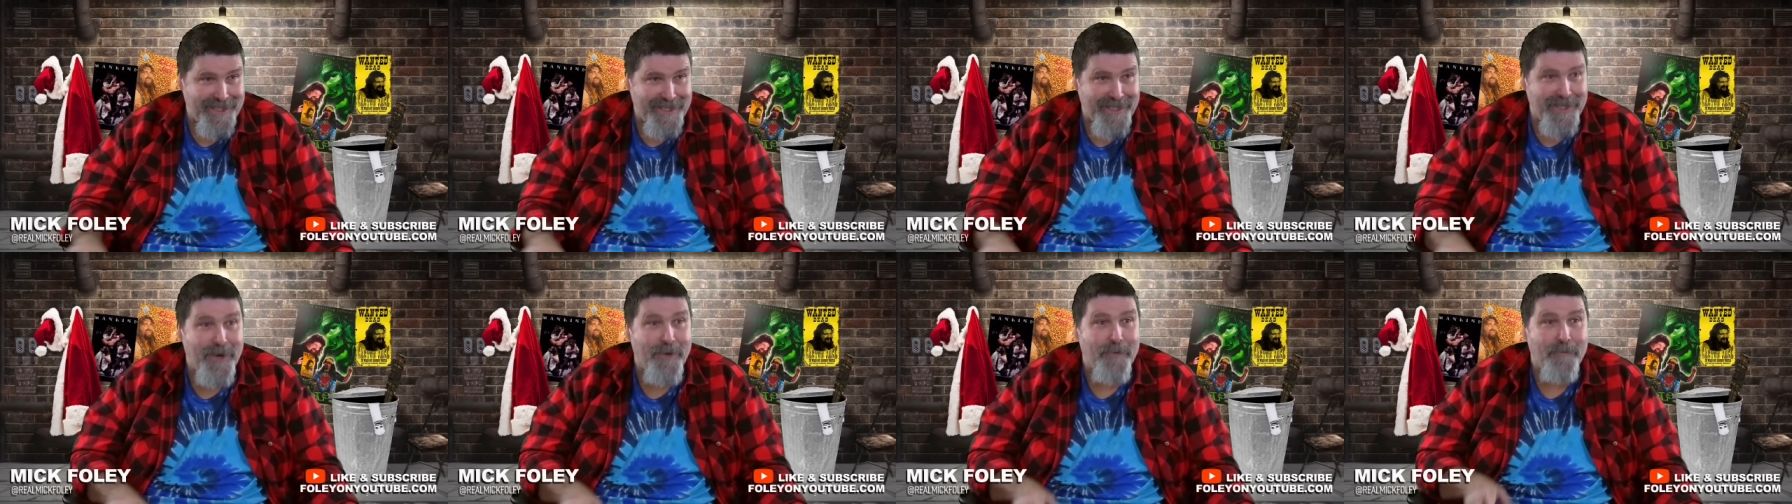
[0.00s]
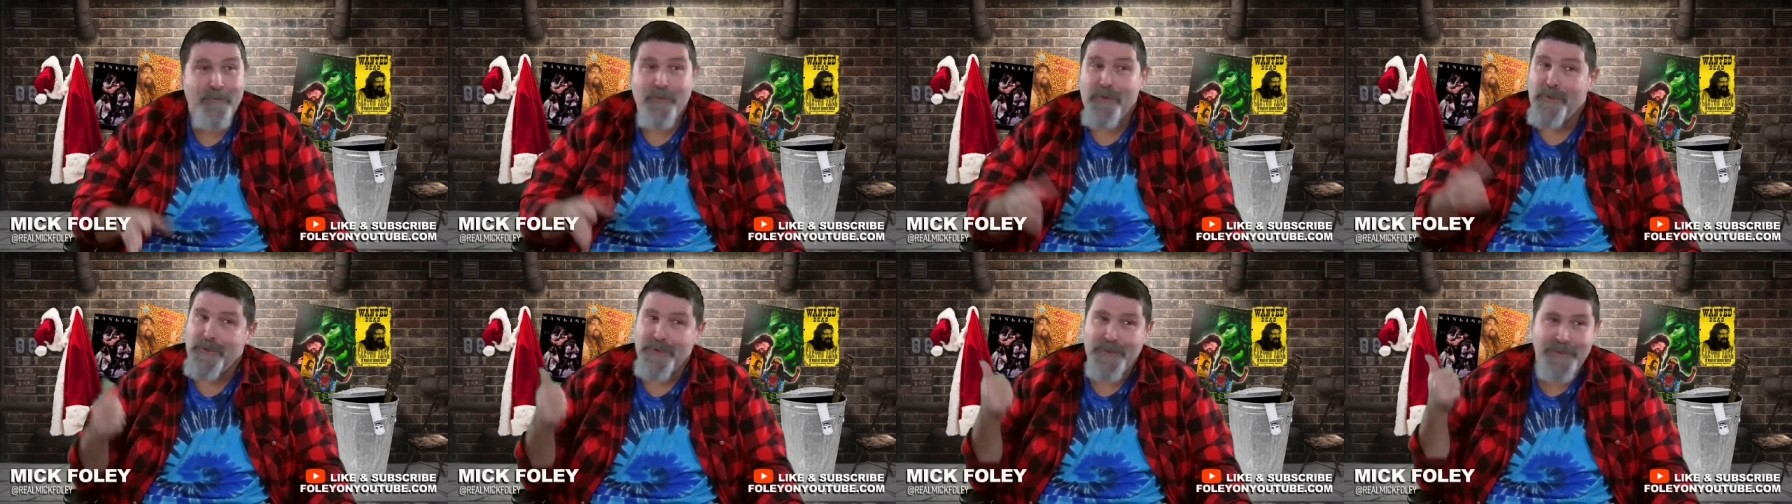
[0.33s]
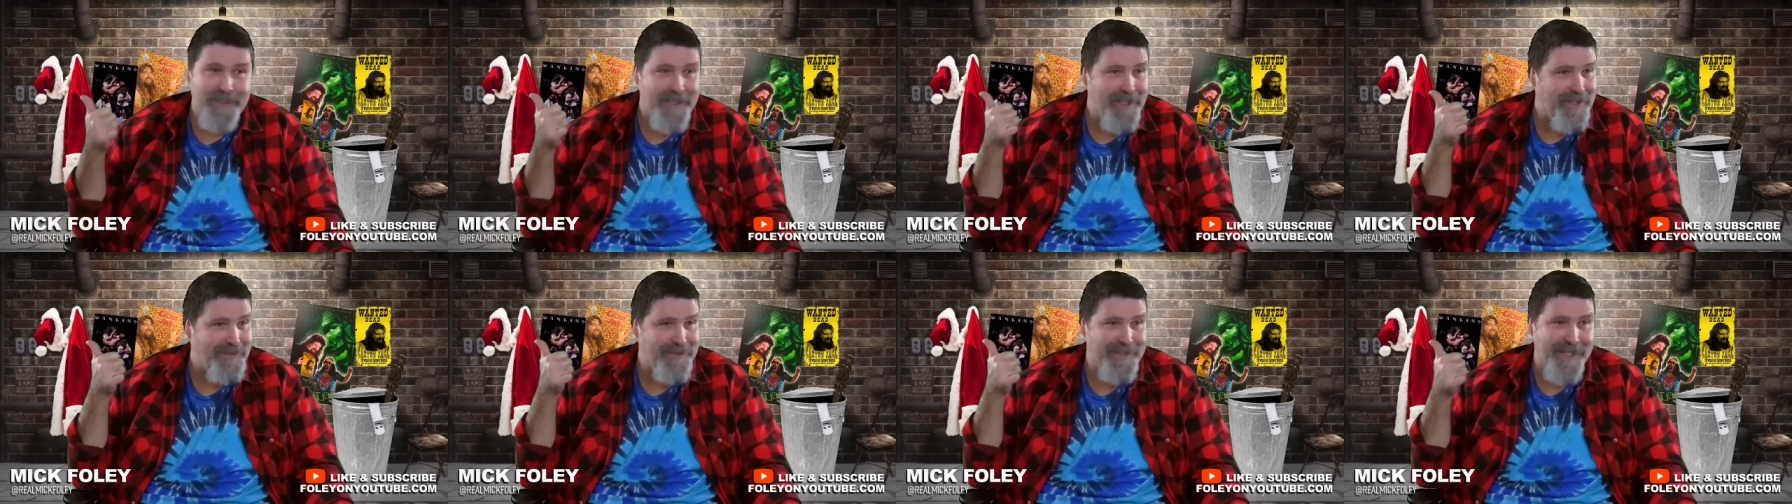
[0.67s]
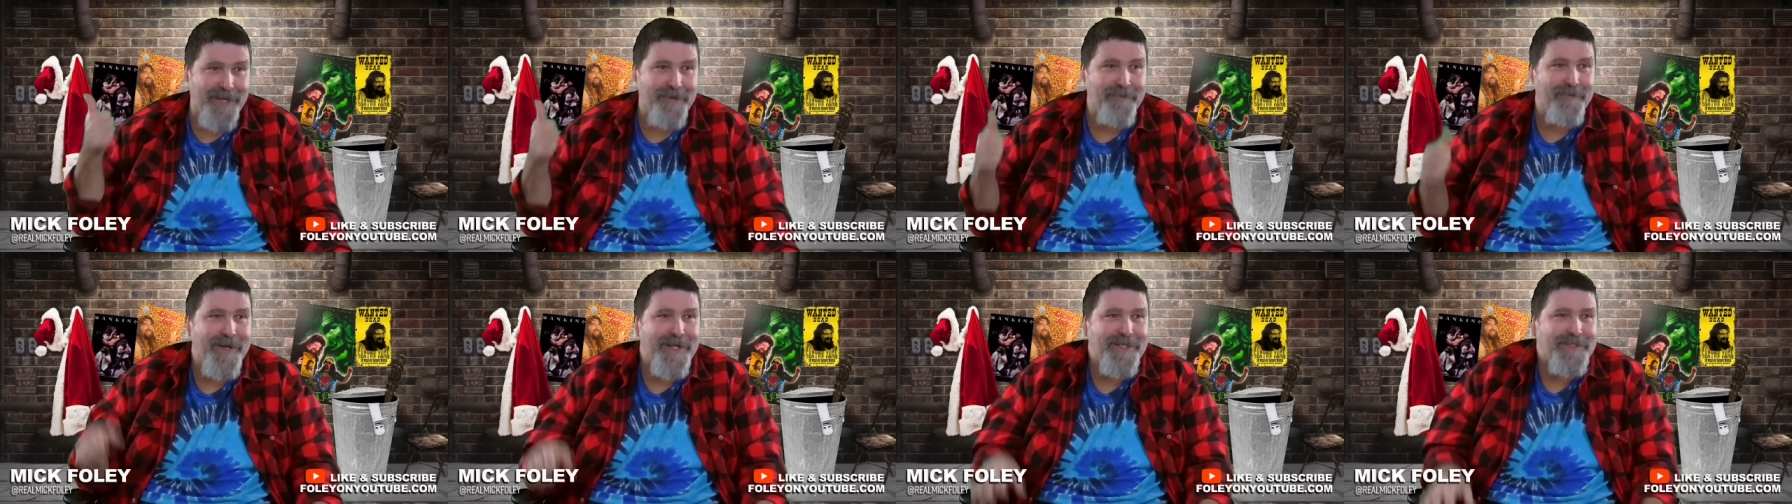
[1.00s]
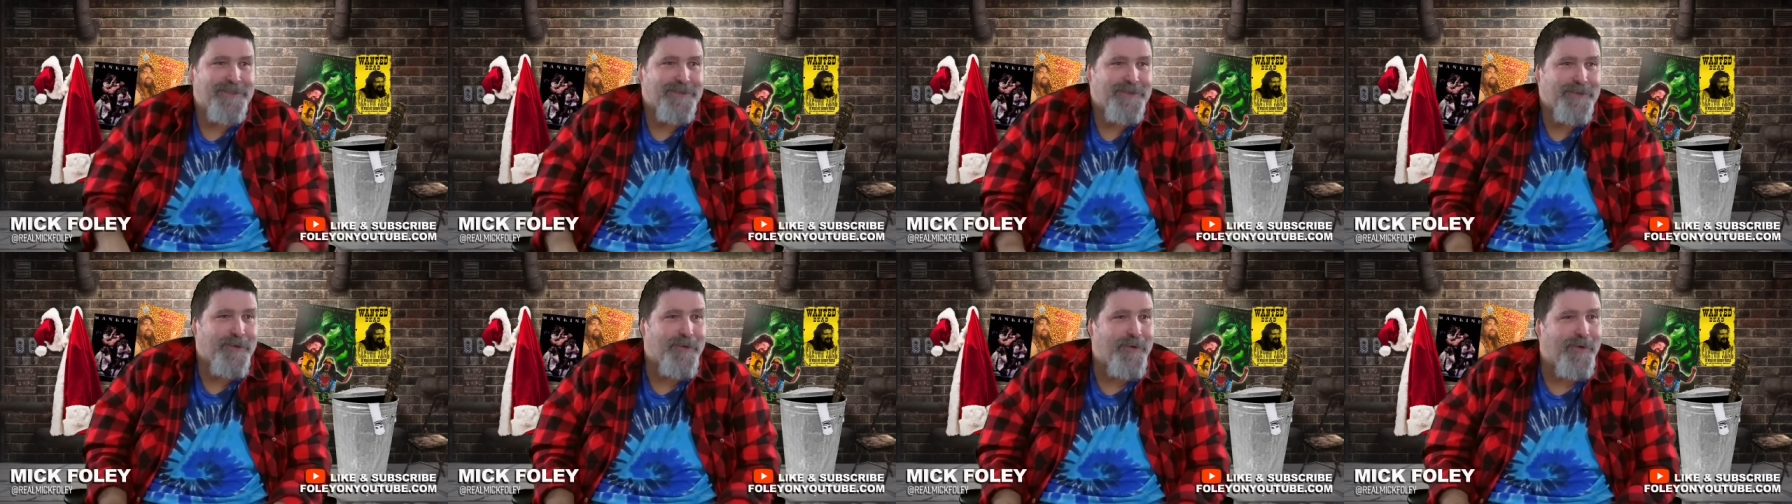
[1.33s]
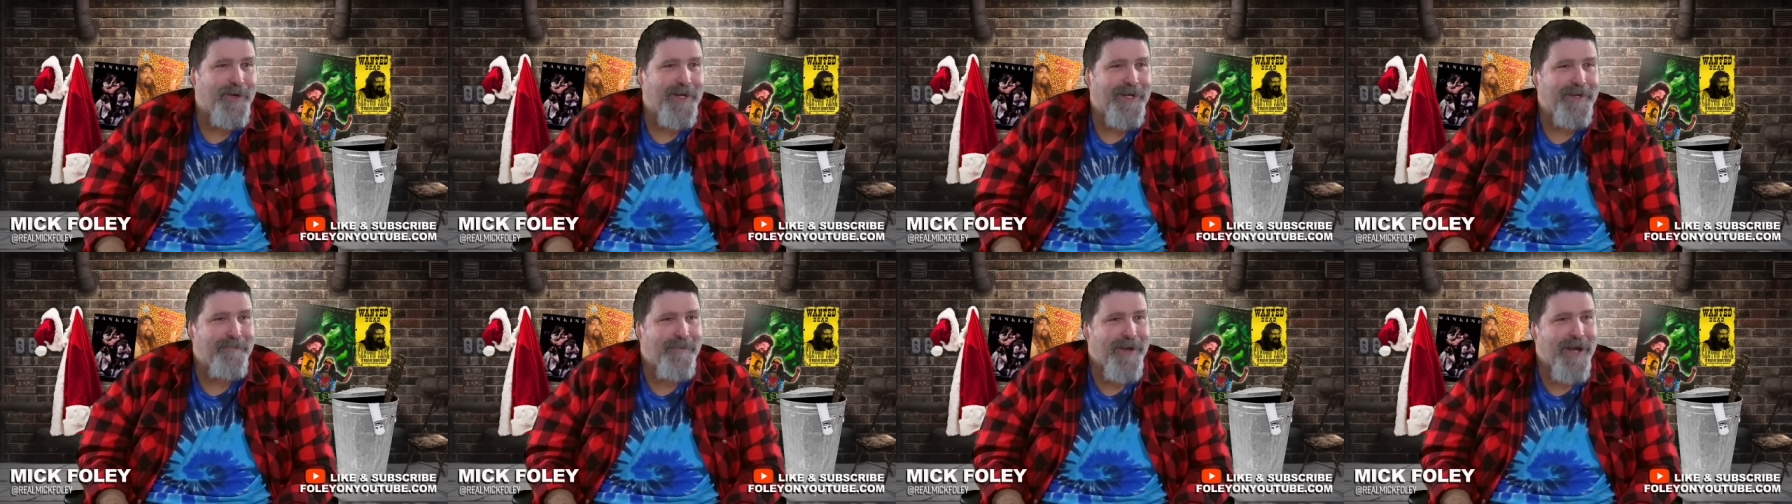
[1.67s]
You know, Bruce tells that great
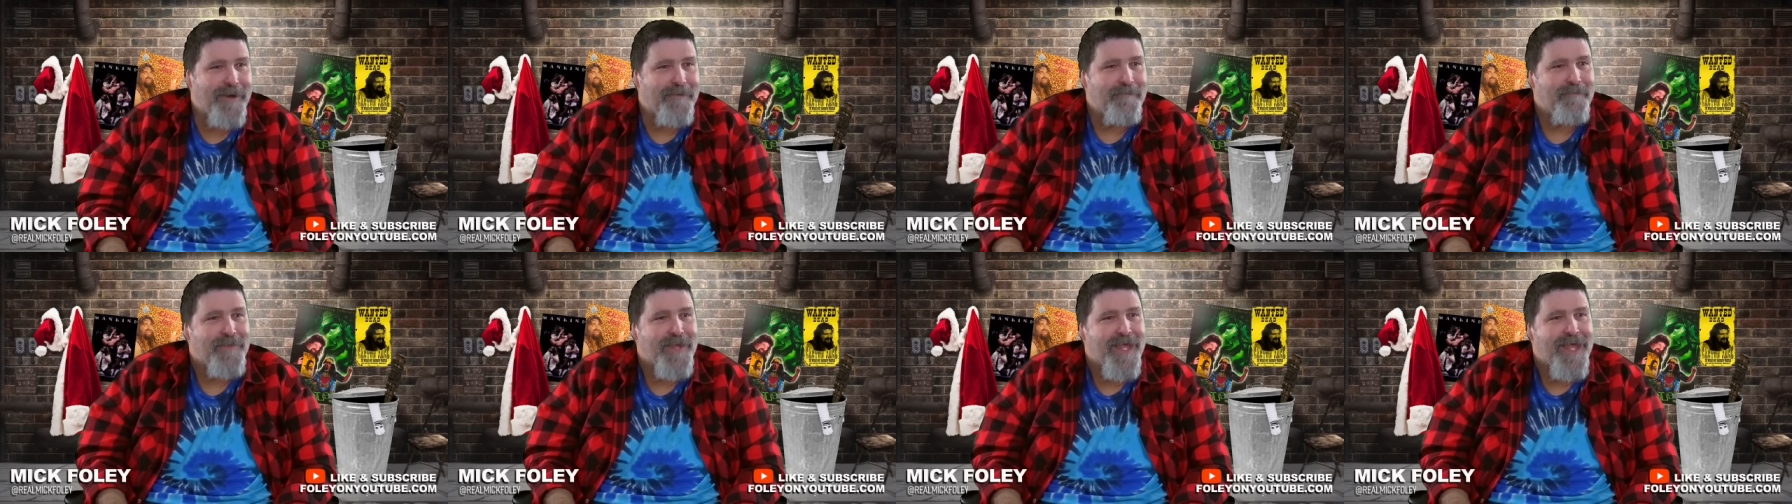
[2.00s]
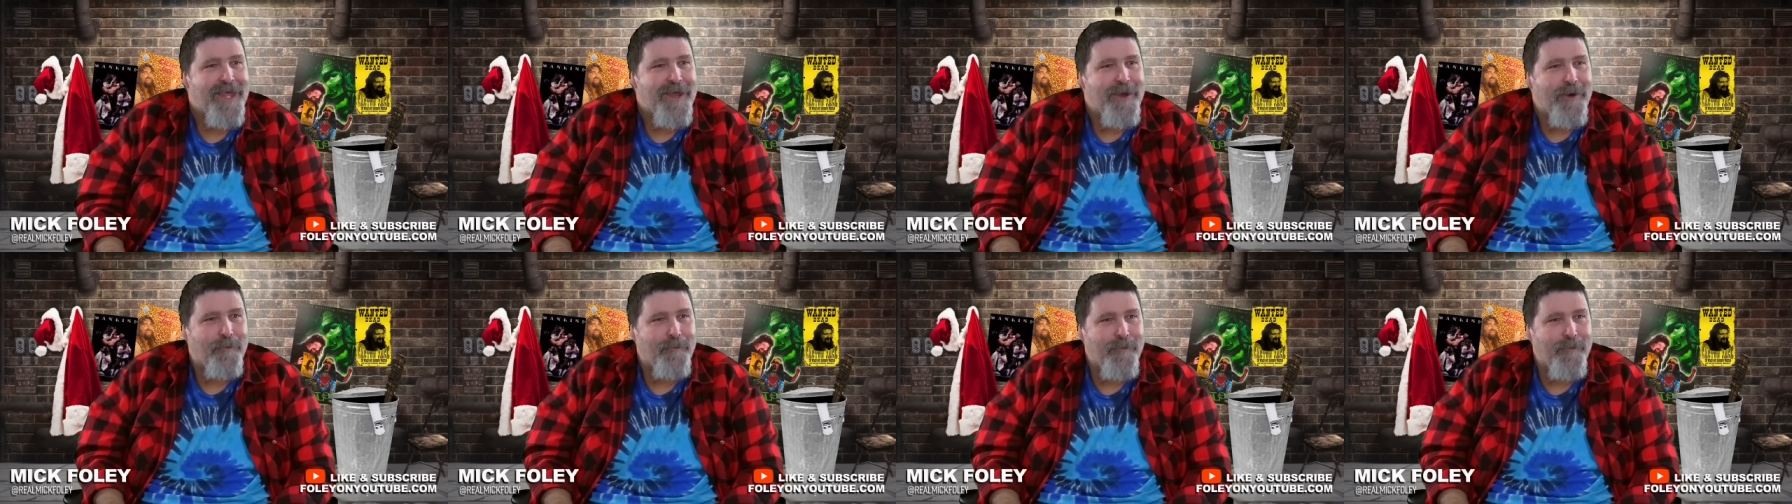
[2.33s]
story about yes.